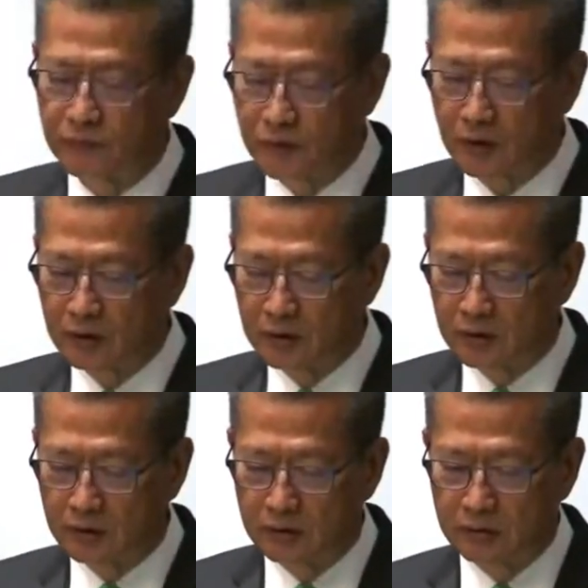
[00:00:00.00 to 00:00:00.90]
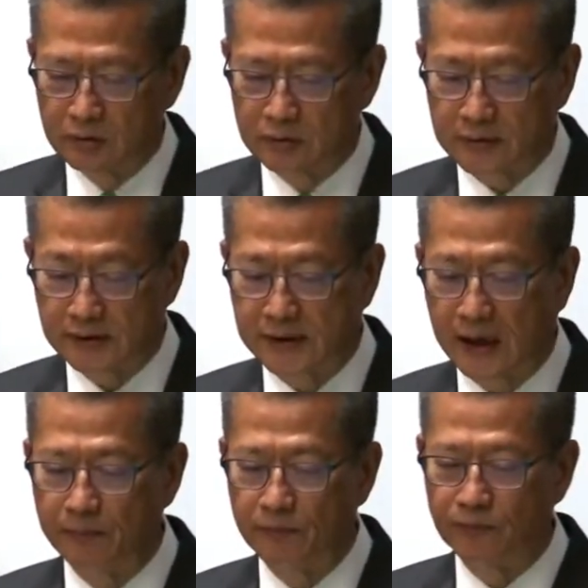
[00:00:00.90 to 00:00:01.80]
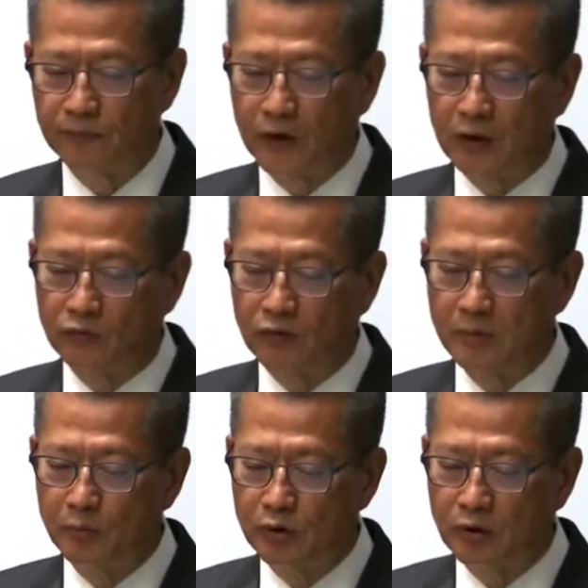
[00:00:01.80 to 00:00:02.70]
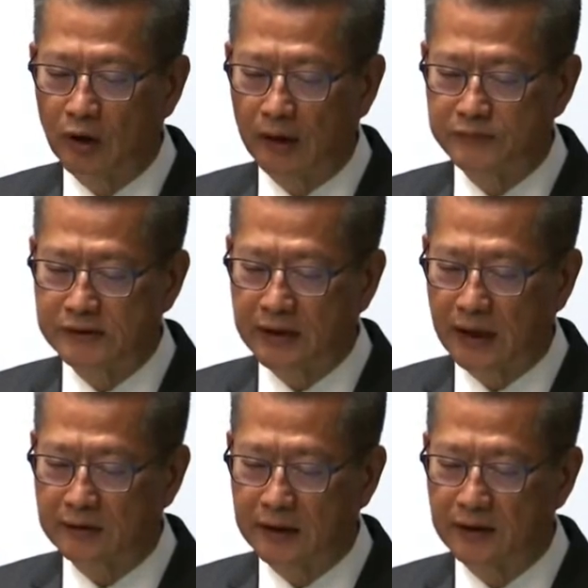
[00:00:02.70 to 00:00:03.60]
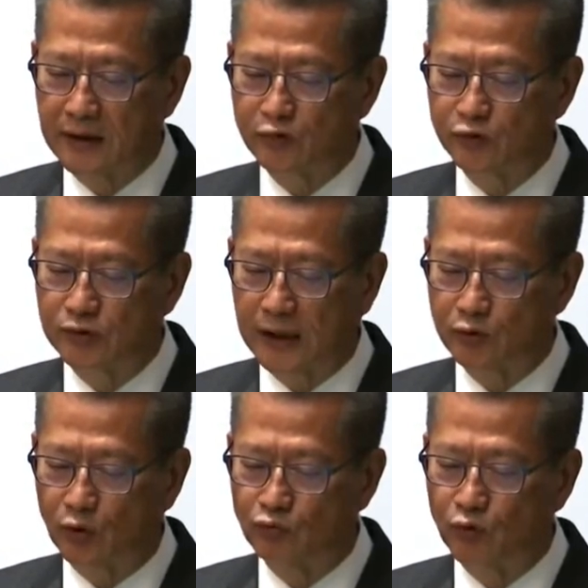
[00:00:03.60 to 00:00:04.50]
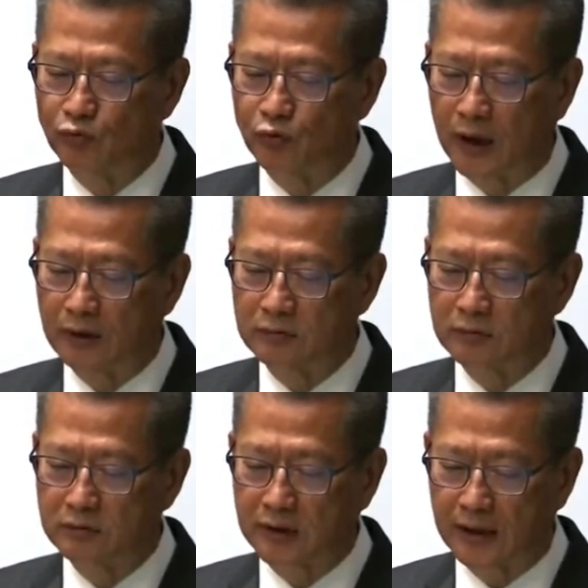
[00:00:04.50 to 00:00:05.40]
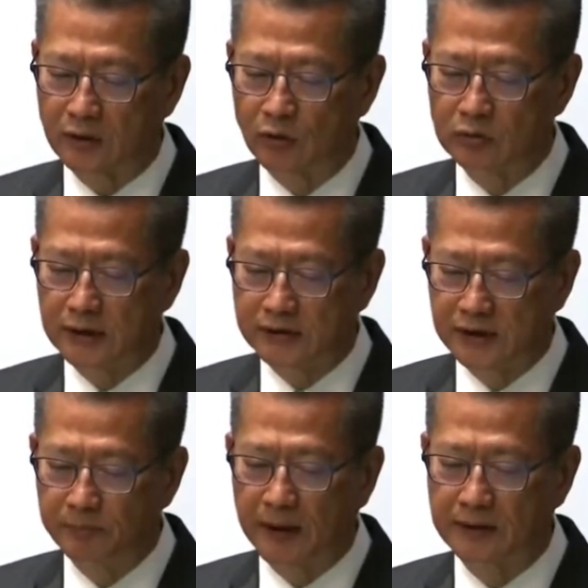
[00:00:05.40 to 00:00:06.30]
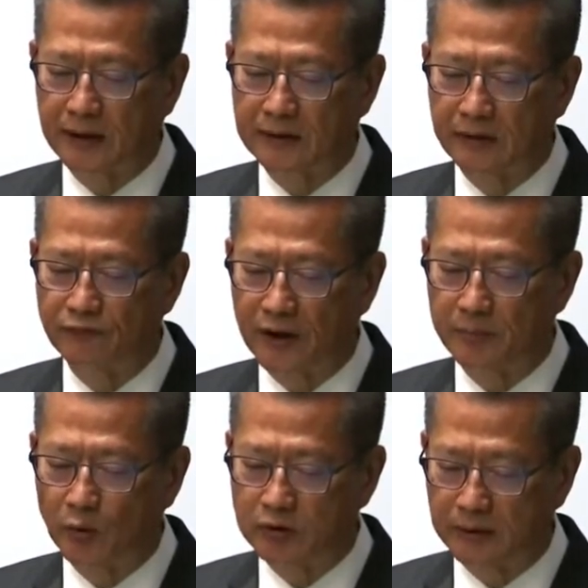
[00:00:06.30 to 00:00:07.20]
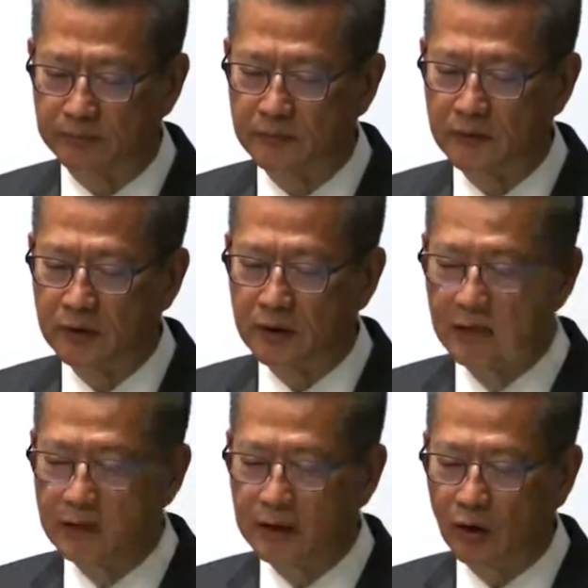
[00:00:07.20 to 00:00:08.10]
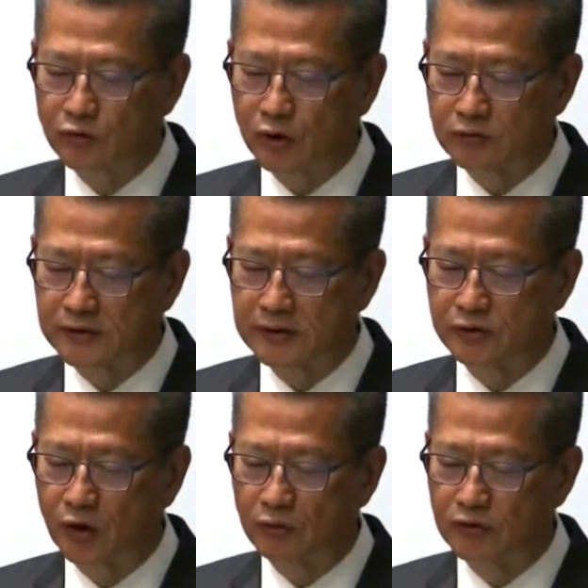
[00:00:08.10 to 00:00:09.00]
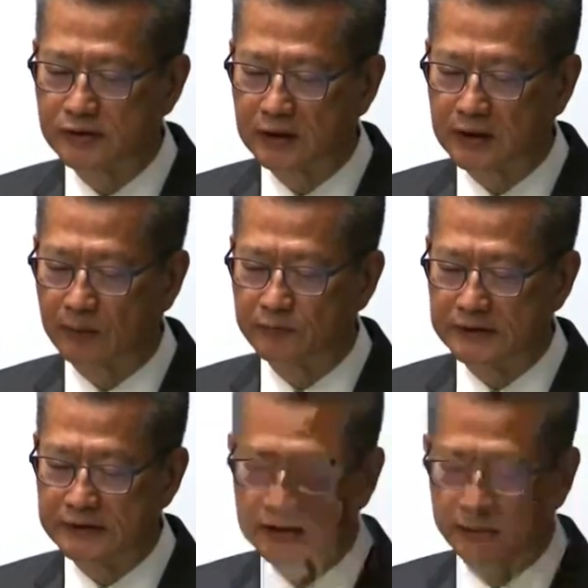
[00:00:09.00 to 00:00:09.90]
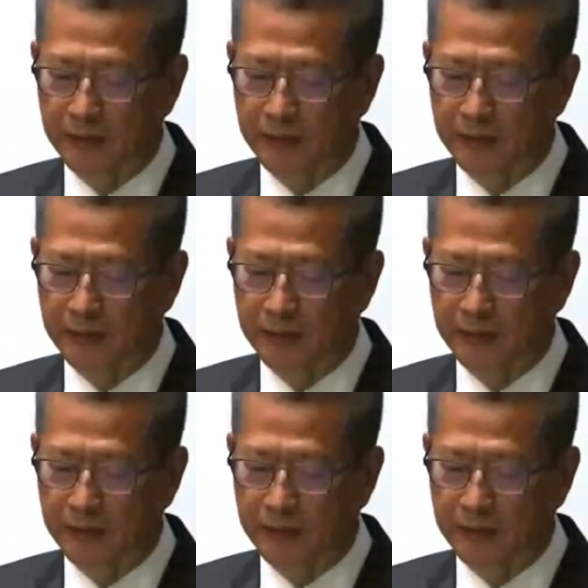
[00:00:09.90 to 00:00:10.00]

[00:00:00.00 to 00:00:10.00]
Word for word: two quarters for each rateable property. This proposal is estimated to involve 2.95 million domestic properties and reduce government revenue by 11.6 billion.